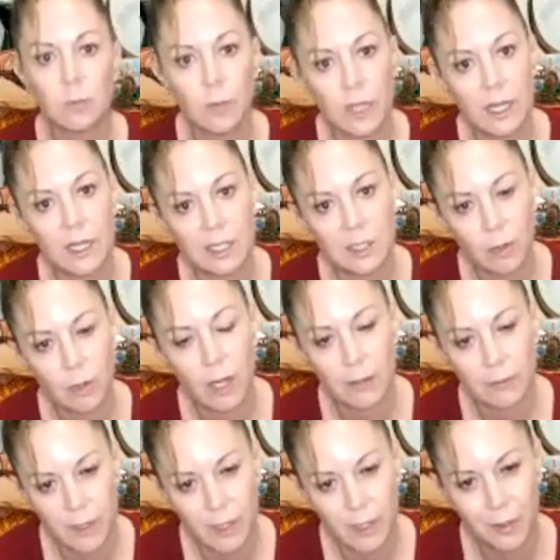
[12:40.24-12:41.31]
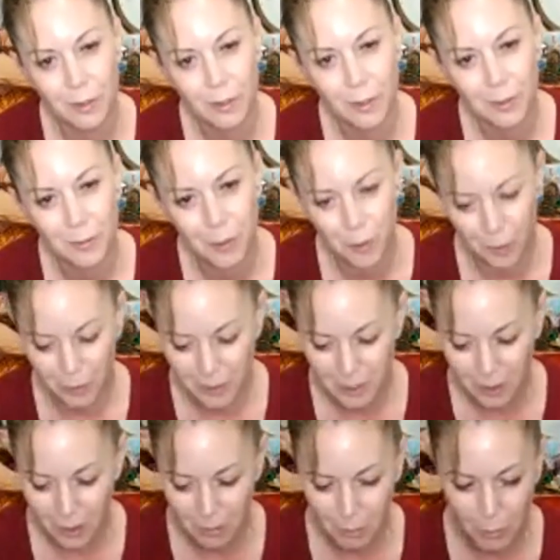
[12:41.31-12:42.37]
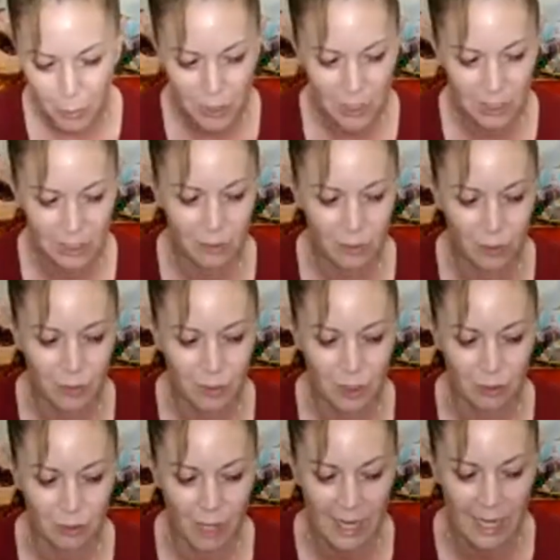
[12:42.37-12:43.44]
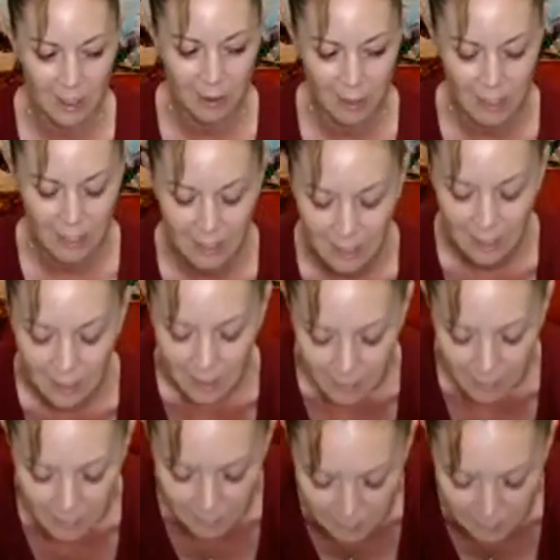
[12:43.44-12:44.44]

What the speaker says: to where is right for you, of course. Don't push or strain or anything,